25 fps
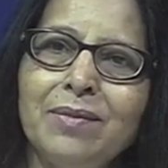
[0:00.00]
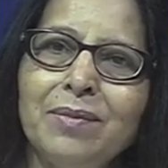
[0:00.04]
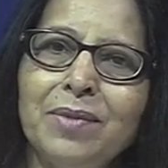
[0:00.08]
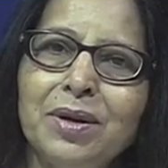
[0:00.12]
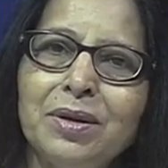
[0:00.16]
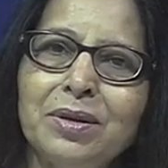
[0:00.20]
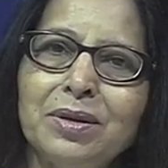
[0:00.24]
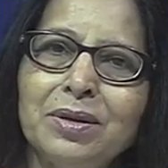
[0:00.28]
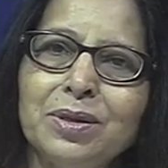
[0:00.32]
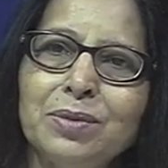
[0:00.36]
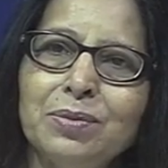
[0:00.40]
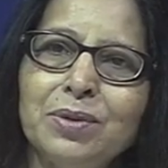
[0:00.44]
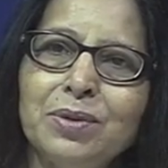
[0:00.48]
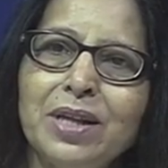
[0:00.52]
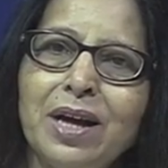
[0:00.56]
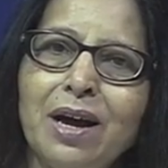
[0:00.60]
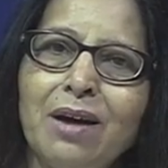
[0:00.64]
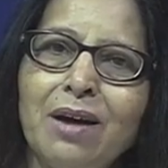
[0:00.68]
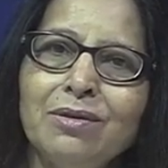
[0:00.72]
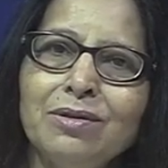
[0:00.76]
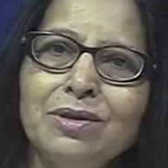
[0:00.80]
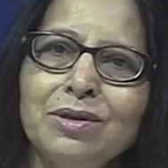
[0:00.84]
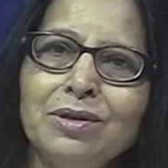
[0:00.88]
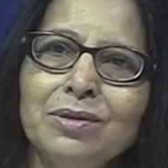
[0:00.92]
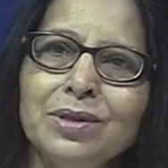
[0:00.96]
because
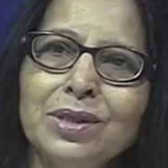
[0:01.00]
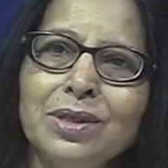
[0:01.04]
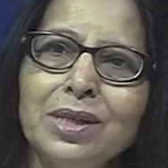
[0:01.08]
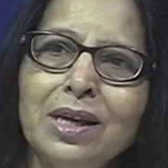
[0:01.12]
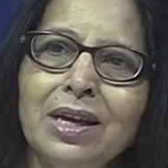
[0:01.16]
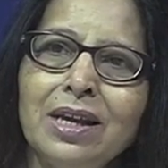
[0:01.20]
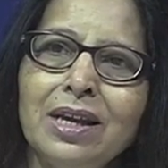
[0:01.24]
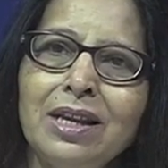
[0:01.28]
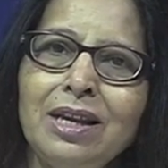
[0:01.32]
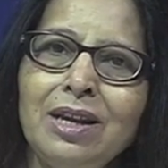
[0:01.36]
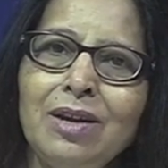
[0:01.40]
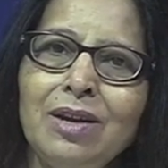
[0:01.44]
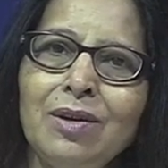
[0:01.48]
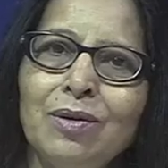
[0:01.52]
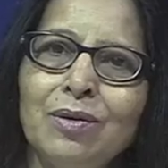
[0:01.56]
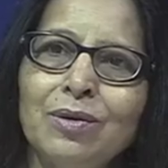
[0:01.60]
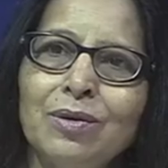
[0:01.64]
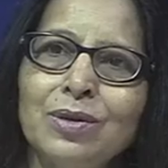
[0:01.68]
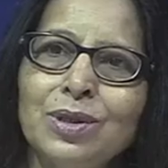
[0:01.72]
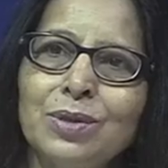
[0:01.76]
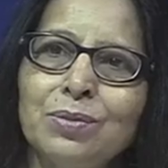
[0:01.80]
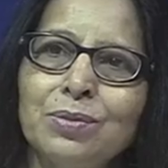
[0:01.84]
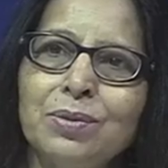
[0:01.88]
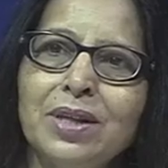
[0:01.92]
without using any notes,